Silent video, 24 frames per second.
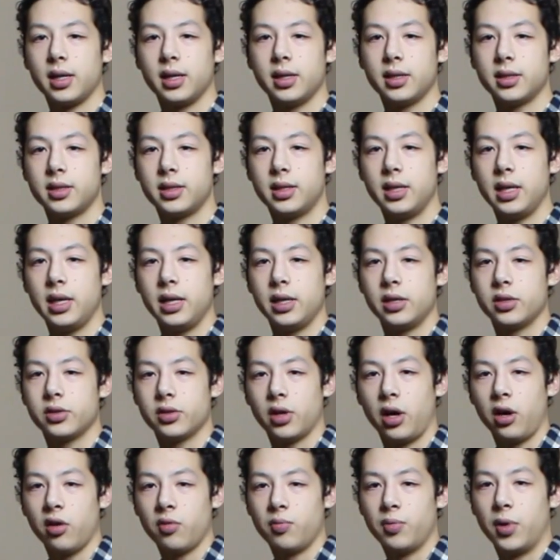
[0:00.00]
is the
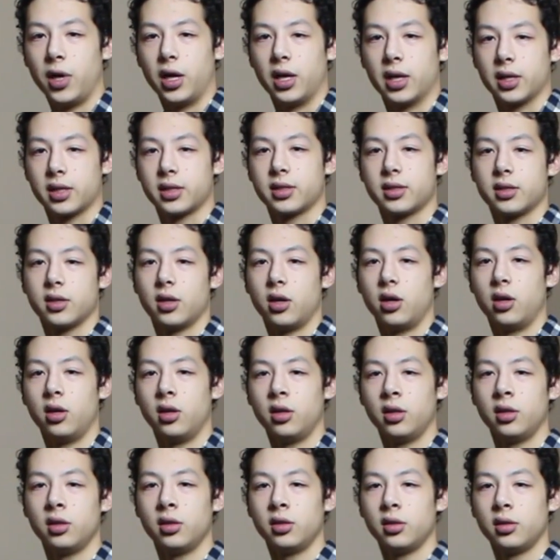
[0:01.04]
softbox,
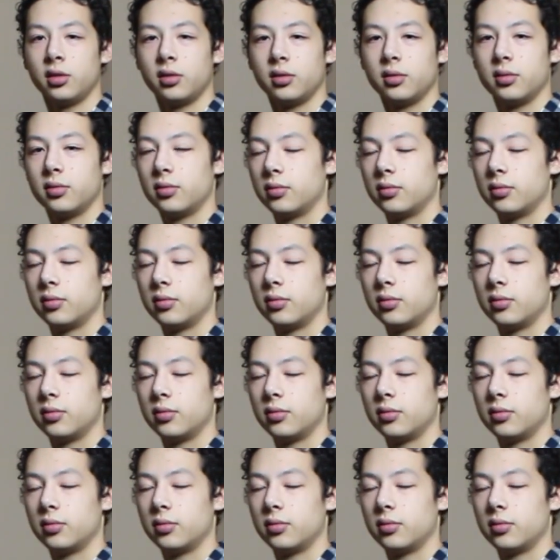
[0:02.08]
all